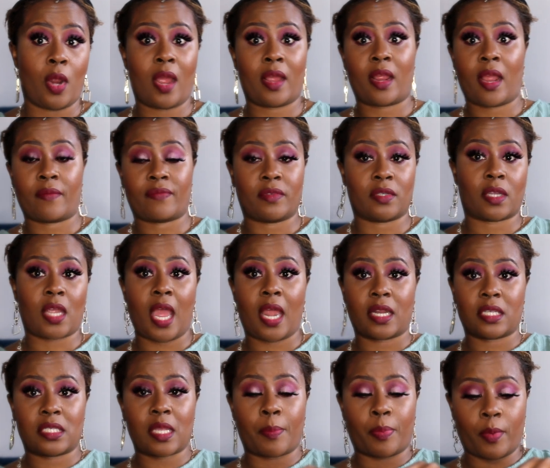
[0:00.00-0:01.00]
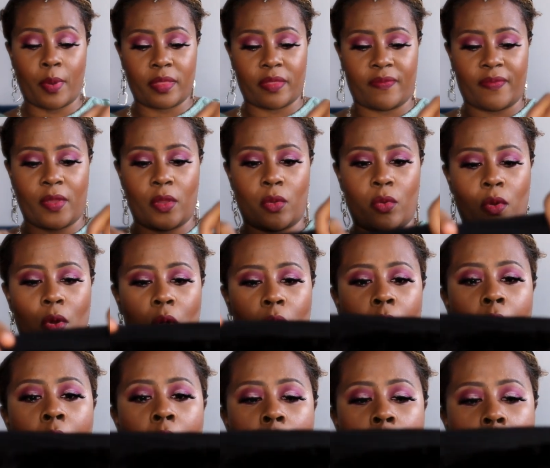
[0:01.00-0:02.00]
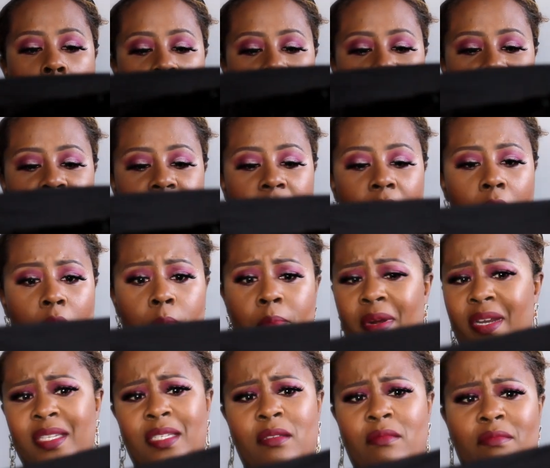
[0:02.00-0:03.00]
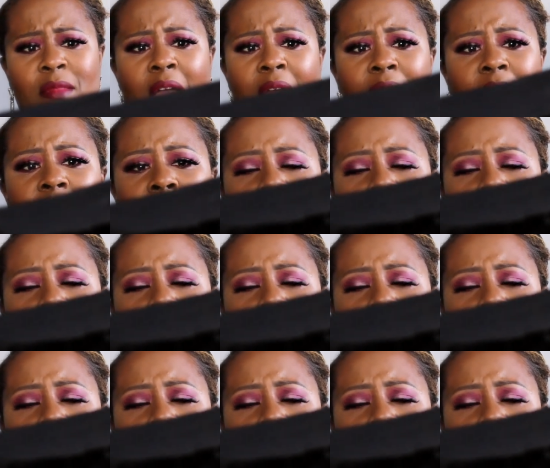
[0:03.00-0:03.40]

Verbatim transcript: know, I have to kind of separate the Velcro off of the hair, but it's not